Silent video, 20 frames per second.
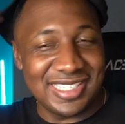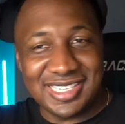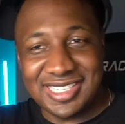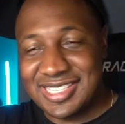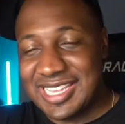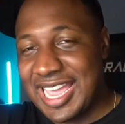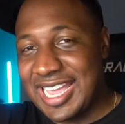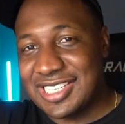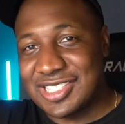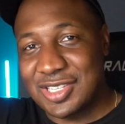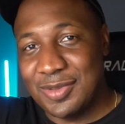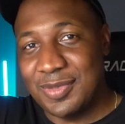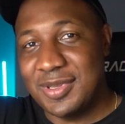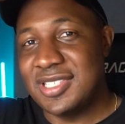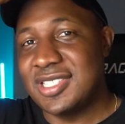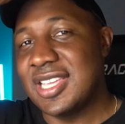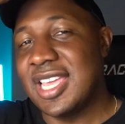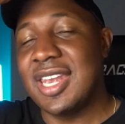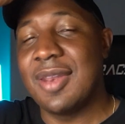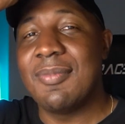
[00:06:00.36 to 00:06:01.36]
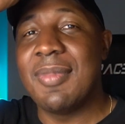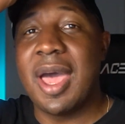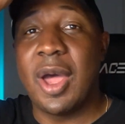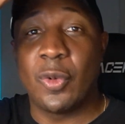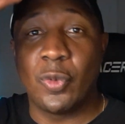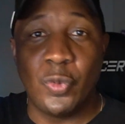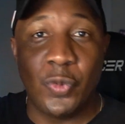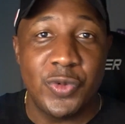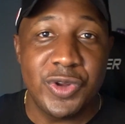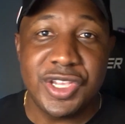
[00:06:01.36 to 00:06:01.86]
just has to be said about
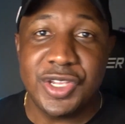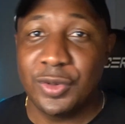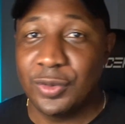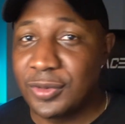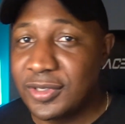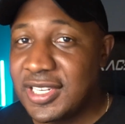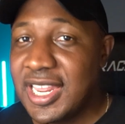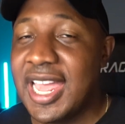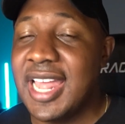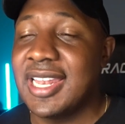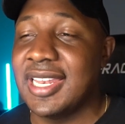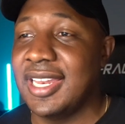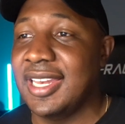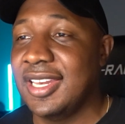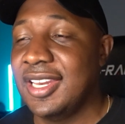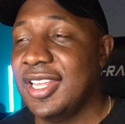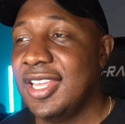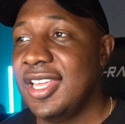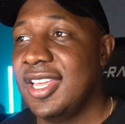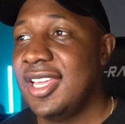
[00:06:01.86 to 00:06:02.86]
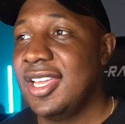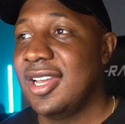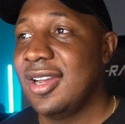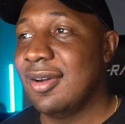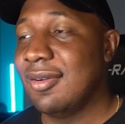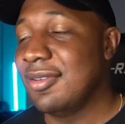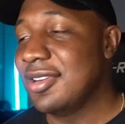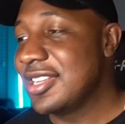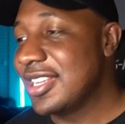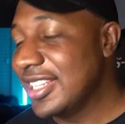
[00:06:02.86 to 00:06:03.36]
real talent.
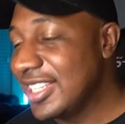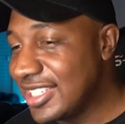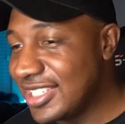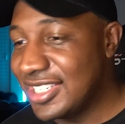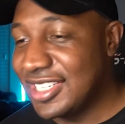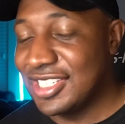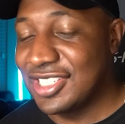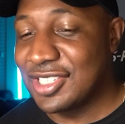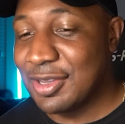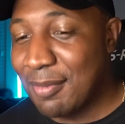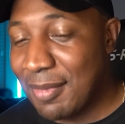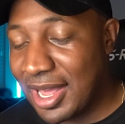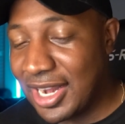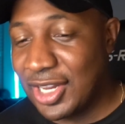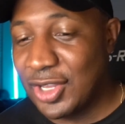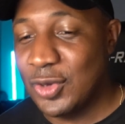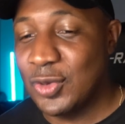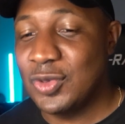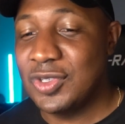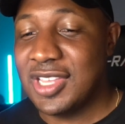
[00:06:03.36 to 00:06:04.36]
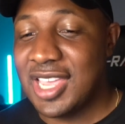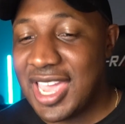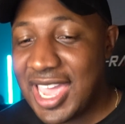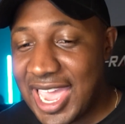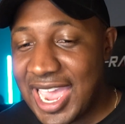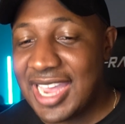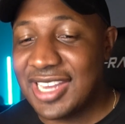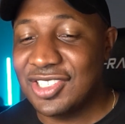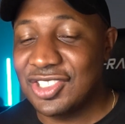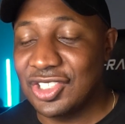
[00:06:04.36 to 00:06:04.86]
When you listen to somebody who's
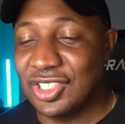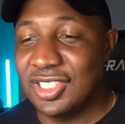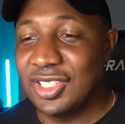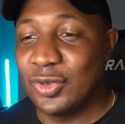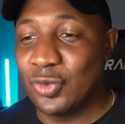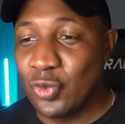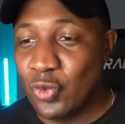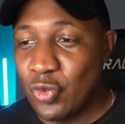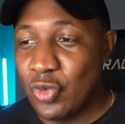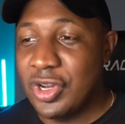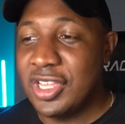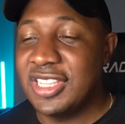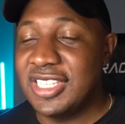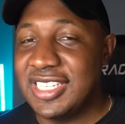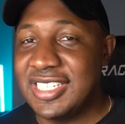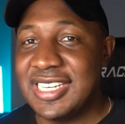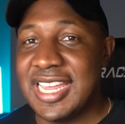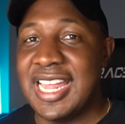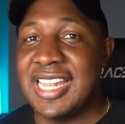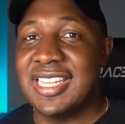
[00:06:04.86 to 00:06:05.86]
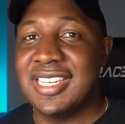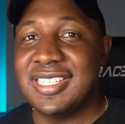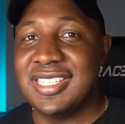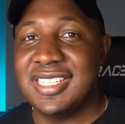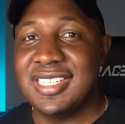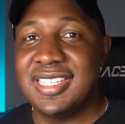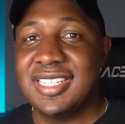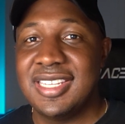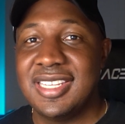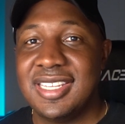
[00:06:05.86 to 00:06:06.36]
actually really
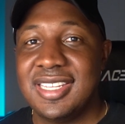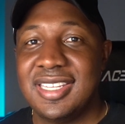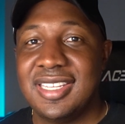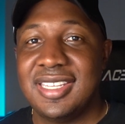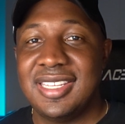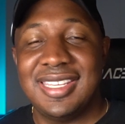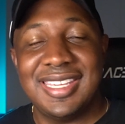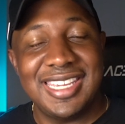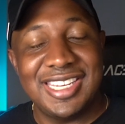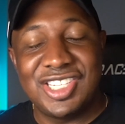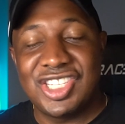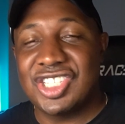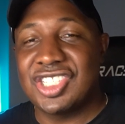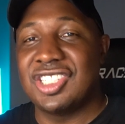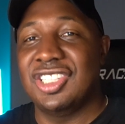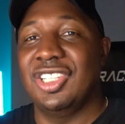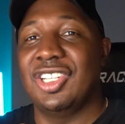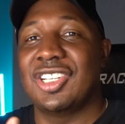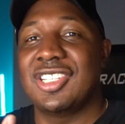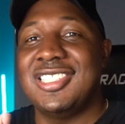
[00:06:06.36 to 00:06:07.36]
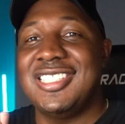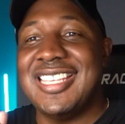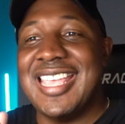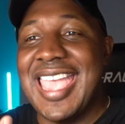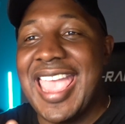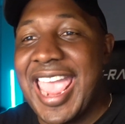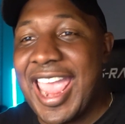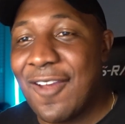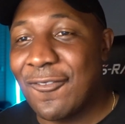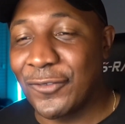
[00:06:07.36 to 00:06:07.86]
talented, it just looks
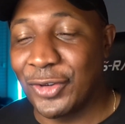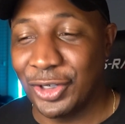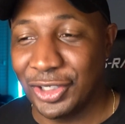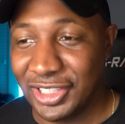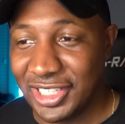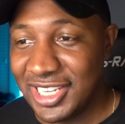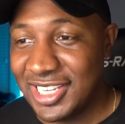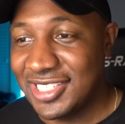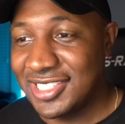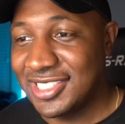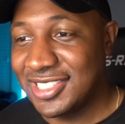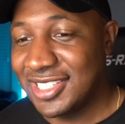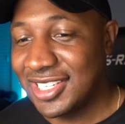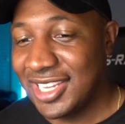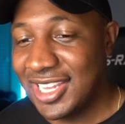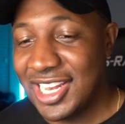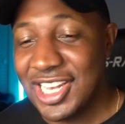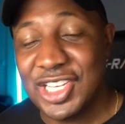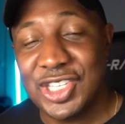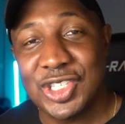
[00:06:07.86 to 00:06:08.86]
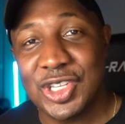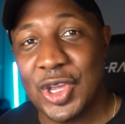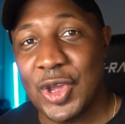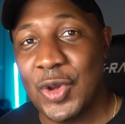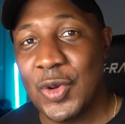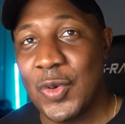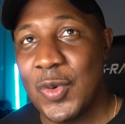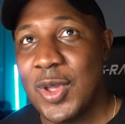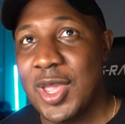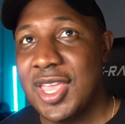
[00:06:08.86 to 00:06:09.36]
effortless. And
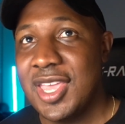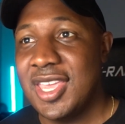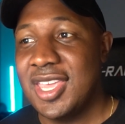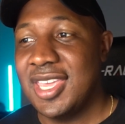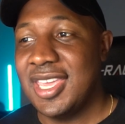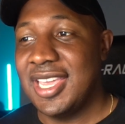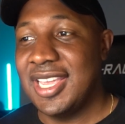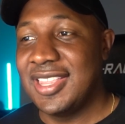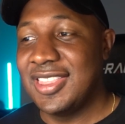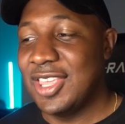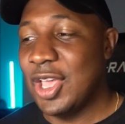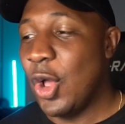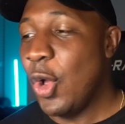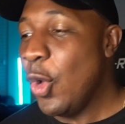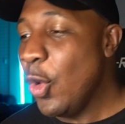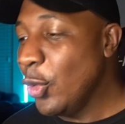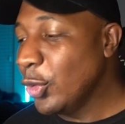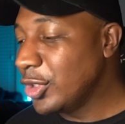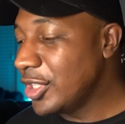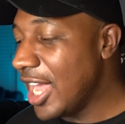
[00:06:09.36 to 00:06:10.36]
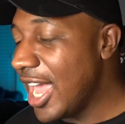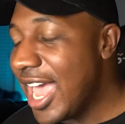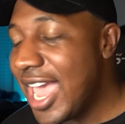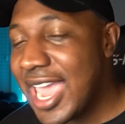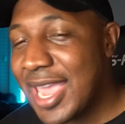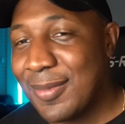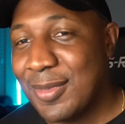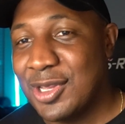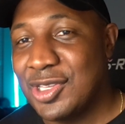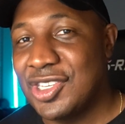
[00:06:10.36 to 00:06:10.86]
so the whole
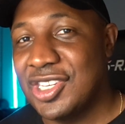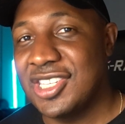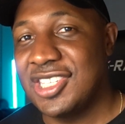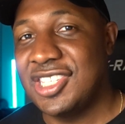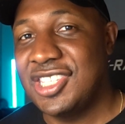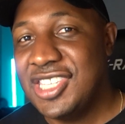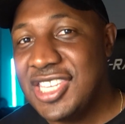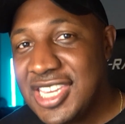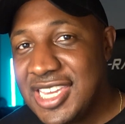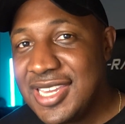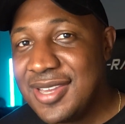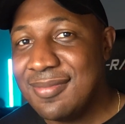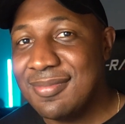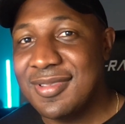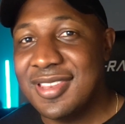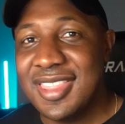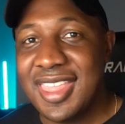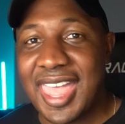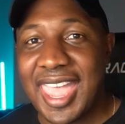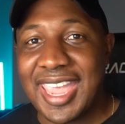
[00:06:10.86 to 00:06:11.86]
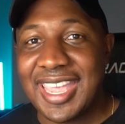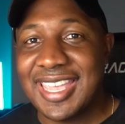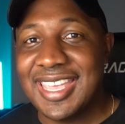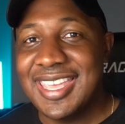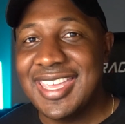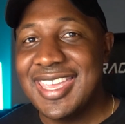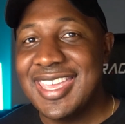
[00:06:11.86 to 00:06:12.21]
time it just seemed like